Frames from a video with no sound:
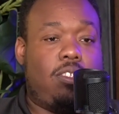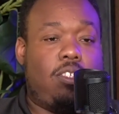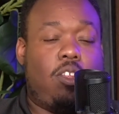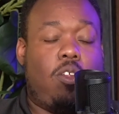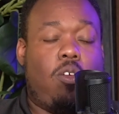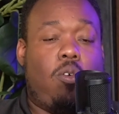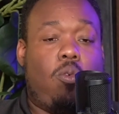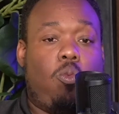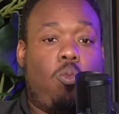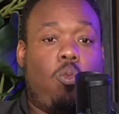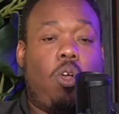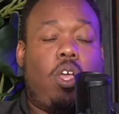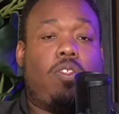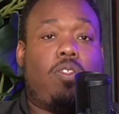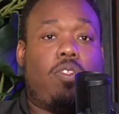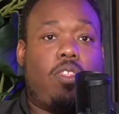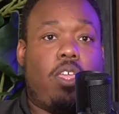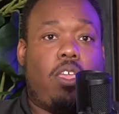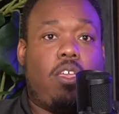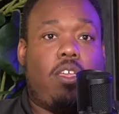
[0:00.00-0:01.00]
what
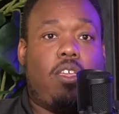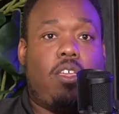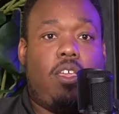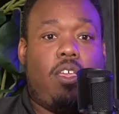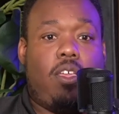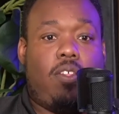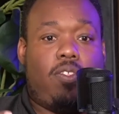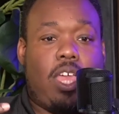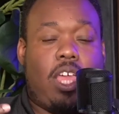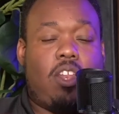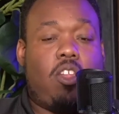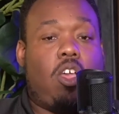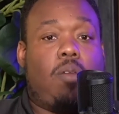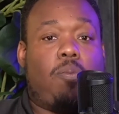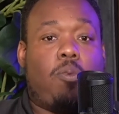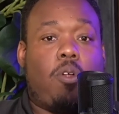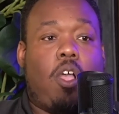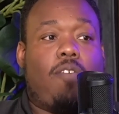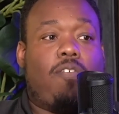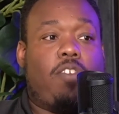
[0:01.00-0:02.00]
that
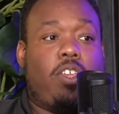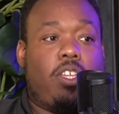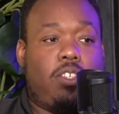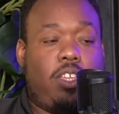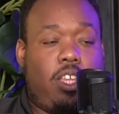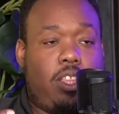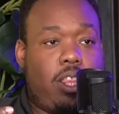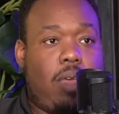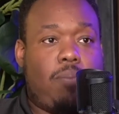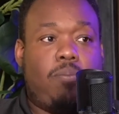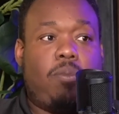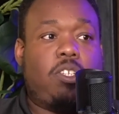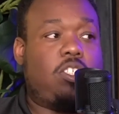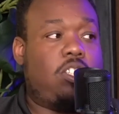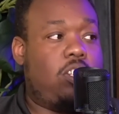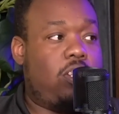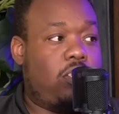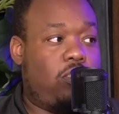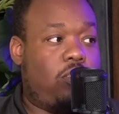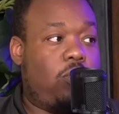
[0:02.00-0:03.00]
nonprofit and that
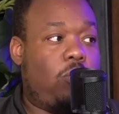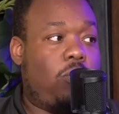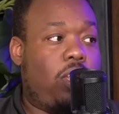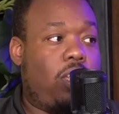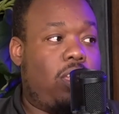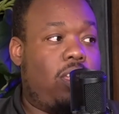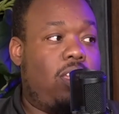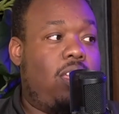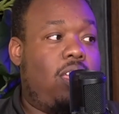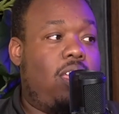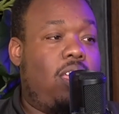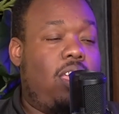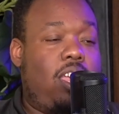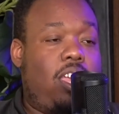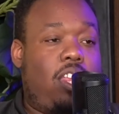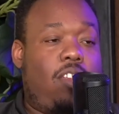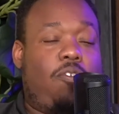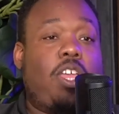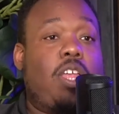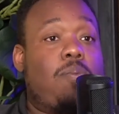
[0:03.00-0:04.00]
mission is doing.
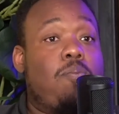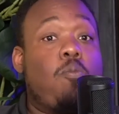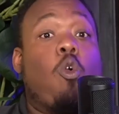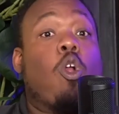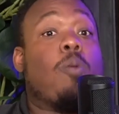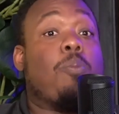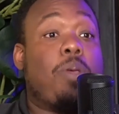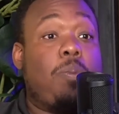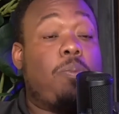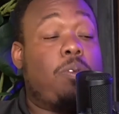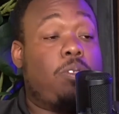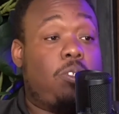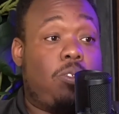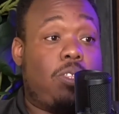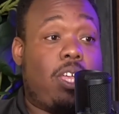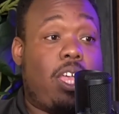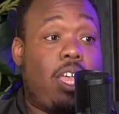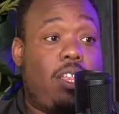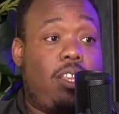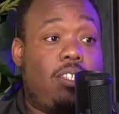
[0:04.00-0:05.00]
And if we had more people do
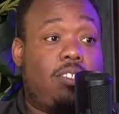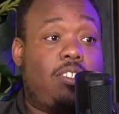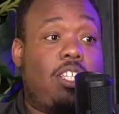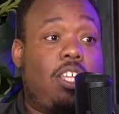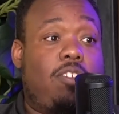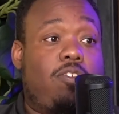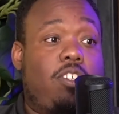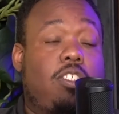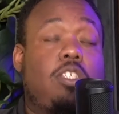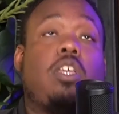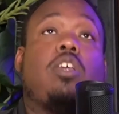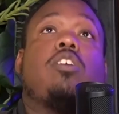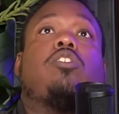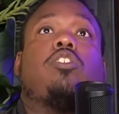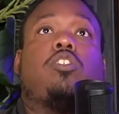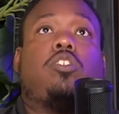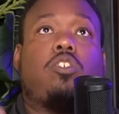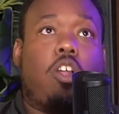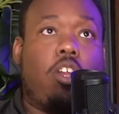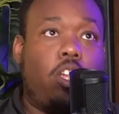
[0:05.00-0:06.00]
that instead of just
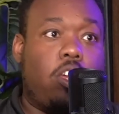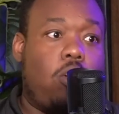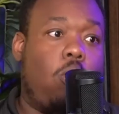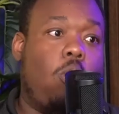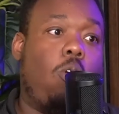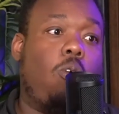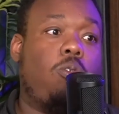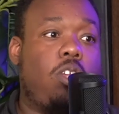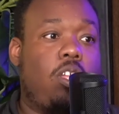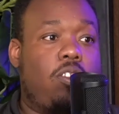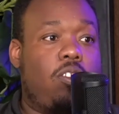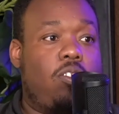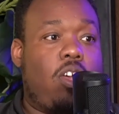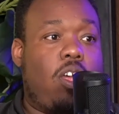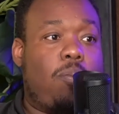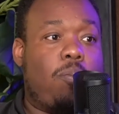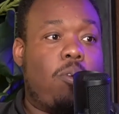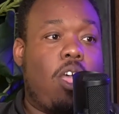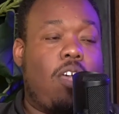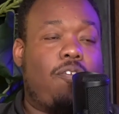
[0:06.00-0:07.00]
starting a whole nother
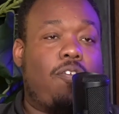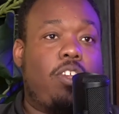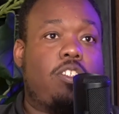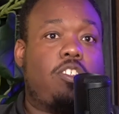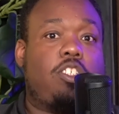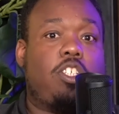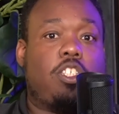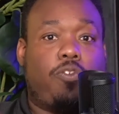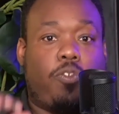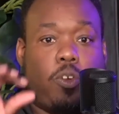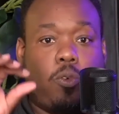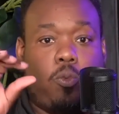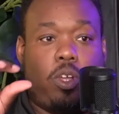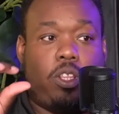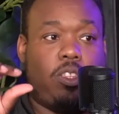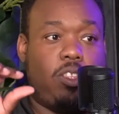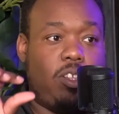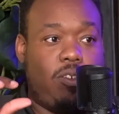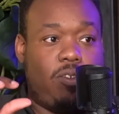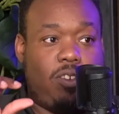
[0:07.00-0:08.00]
nonprofit just for
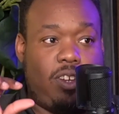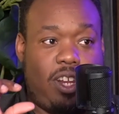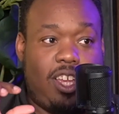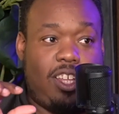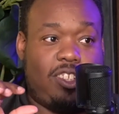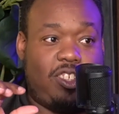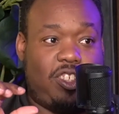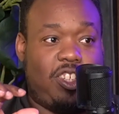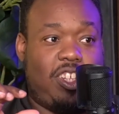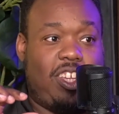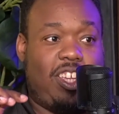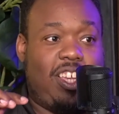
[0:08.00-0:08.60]
one little niche,